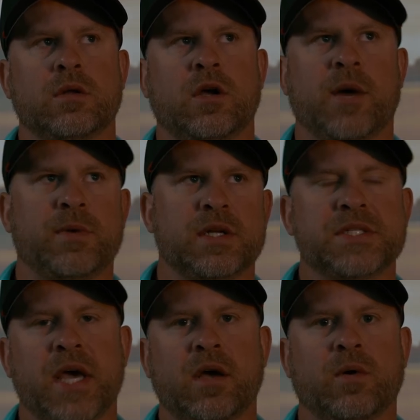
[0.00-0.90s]
couple of
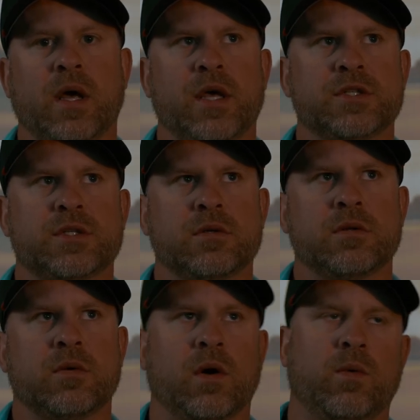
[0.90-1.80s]
takeaways,
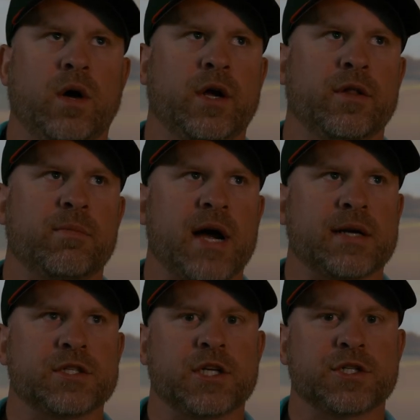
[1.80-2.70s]
well, one on the
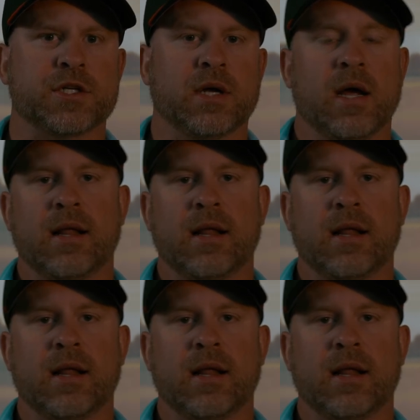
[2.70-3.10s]
practice session,